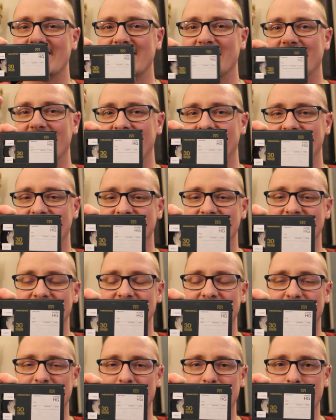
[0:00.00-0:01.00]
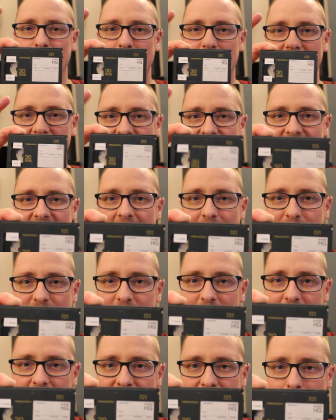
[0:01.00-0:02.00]
of these mini tapes
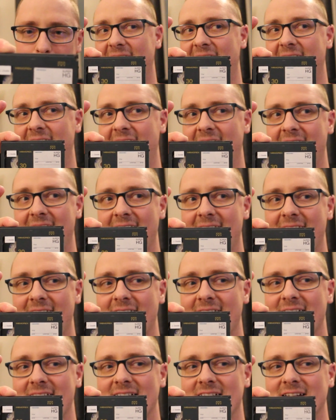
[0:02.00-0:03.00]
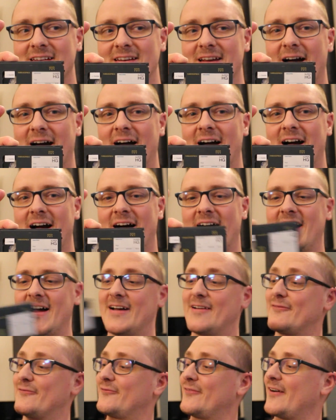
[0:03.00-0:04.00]
with him, and
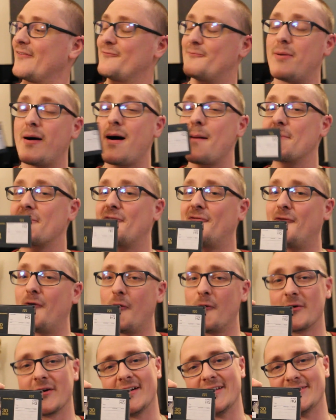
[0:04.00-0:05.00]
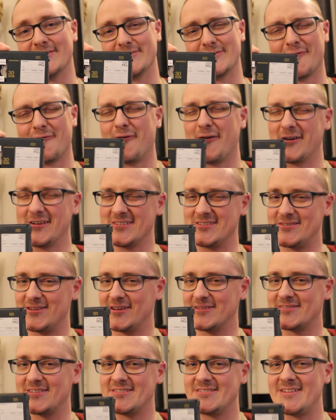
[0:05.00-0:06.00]
I've popped 4 in so far
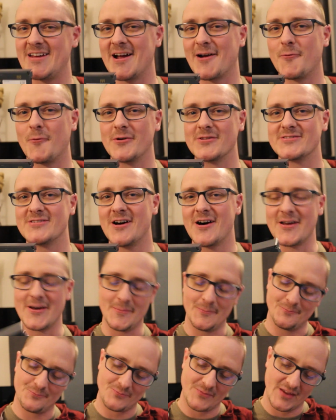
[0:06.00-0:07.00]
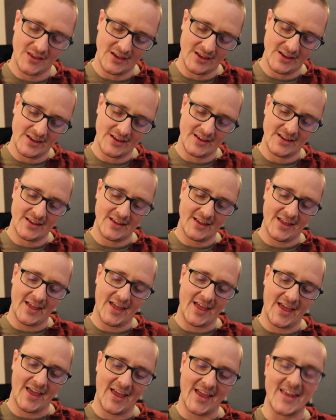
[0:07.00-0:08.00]
just to check what's on them.
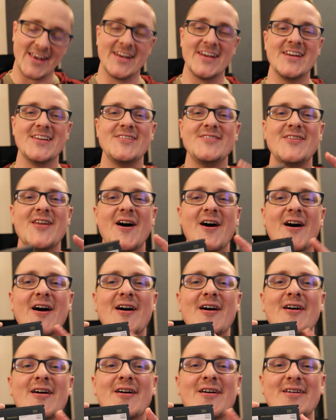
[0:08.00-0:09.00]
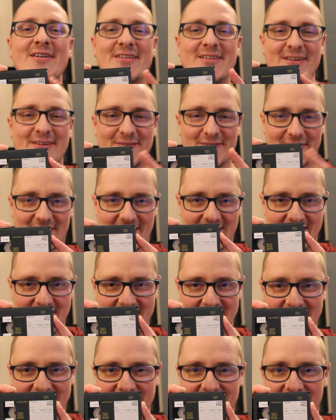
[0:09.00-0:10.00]
And none of the
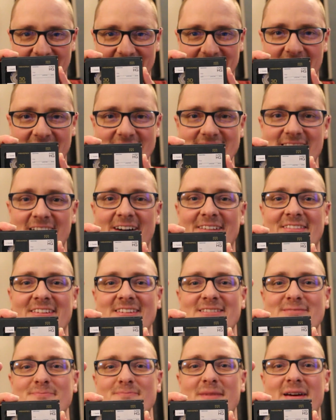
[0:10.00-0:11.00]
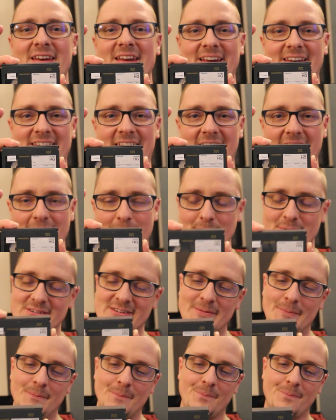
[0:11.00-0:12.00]
content that's on these mini
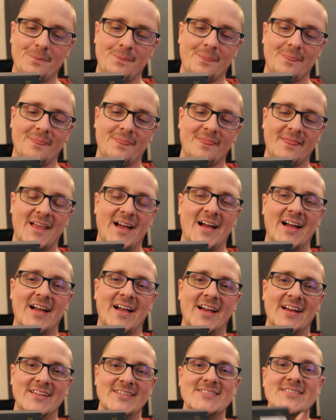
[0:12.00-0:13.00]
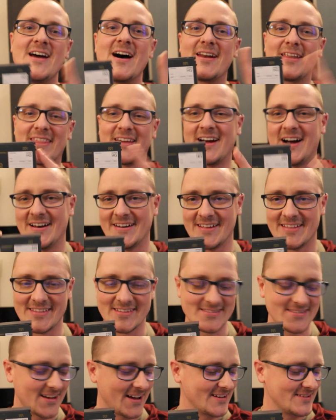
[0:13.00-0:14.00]
tapes, none of the content
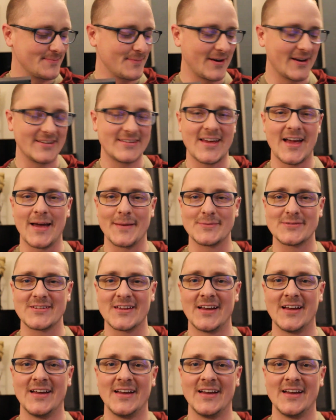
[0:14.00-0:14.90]
that's on these mini tapes